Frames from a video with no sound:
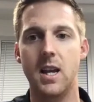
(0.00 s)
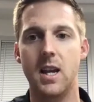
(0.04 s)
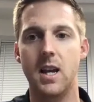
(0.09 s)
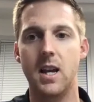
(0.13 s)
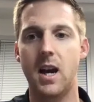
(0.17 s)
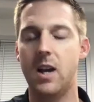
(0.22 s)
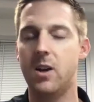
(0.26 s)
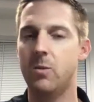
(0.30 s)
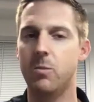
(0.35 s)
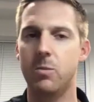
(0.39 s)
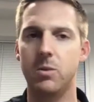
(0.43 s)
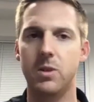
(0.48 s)

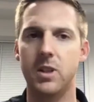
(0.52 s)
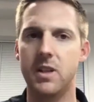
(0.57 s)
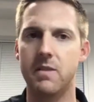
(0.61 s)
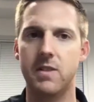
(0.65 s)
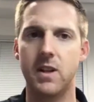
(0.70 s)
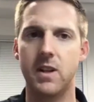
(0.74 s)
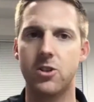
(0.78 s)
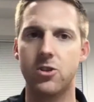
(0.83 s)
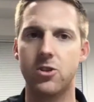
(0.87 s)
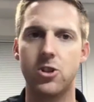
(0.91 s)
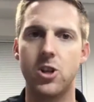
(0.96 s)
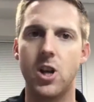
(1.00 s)
I don't believe
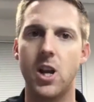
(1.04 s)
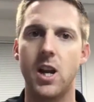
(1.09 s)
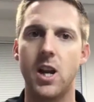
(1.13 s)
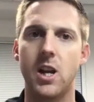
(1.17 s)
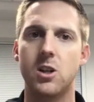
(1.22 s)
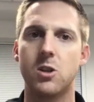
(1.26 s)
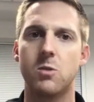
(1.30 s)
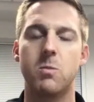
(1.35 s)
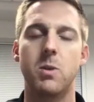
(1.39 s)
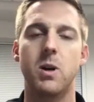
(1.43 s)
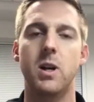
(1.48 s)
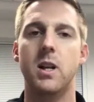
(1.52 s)
that's
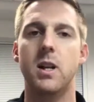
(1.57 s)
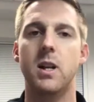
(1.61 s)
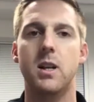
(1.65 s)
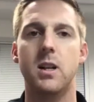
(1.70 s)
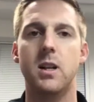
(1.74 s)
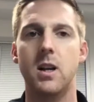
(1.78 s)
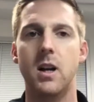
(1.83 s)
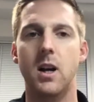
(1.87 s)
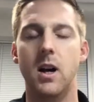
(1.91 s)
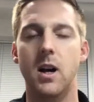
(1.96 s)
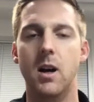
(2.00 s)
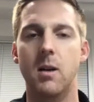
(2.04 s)
changed, but
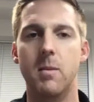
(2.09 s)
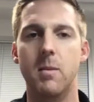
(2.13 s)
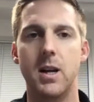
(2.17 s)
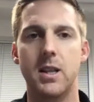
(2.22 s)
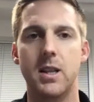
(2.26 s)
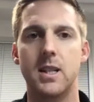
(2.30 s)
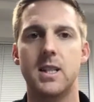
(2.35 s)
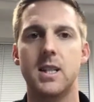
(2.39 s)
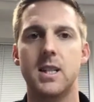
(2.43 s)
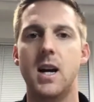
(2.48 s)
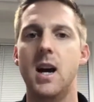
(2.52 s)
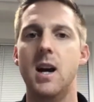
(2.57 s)
um, at
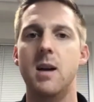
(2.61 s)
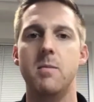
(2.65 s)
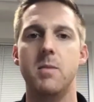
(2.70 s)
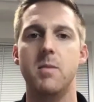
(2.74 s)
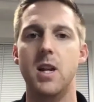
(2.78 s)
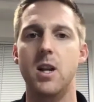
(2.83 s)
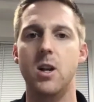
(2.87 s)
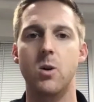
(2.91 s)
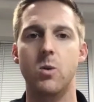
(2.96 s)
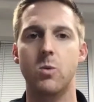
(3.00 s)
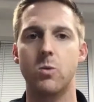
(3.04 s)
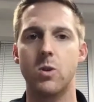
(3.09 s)
the time they
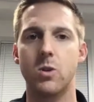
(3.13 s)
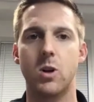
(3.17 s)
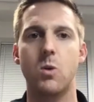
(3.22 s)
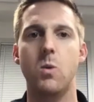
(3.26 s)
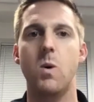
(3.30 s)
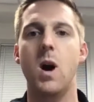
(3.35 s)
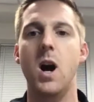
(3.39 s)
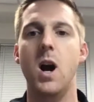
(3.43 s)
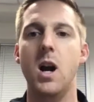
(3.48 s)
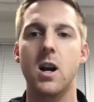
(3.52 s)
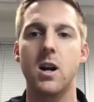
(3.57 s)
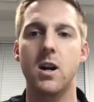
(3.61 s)
don't
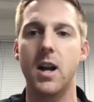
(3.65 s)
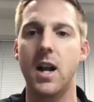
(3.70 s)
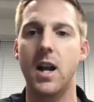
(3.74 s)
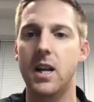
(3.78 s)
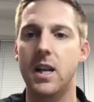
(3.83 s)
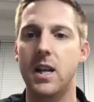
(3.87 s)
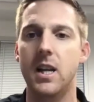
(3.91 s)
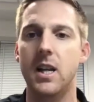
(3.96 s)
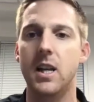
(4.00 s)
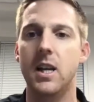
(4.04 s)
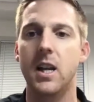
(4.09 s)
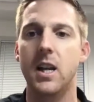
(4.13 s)
require
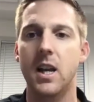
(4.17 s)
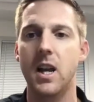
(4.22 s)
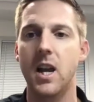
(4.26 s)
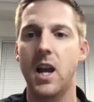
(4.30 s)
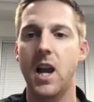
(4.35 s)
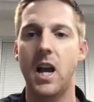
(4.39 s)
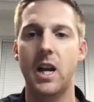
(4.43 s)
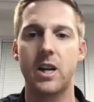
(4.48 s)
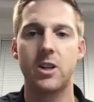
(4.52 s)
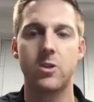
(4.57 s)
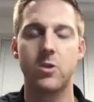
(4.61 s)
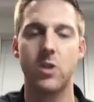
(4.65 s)
any
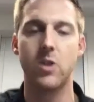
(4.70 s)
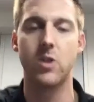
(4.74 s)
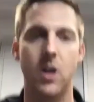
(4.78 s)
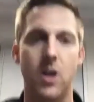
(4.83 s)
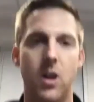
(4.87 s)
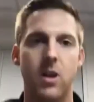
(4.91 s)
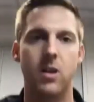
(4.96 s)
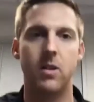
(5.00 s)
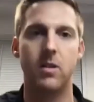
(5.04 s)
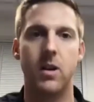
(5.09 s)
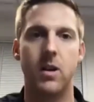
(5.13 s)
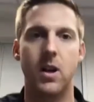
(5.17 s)

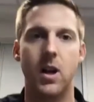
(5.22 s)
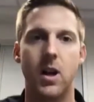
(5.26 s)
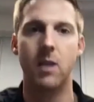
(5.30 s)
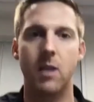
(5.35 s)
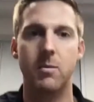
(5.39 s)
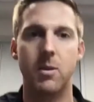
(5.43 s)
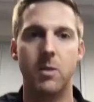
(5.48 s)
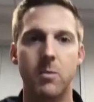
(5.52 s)
extra um,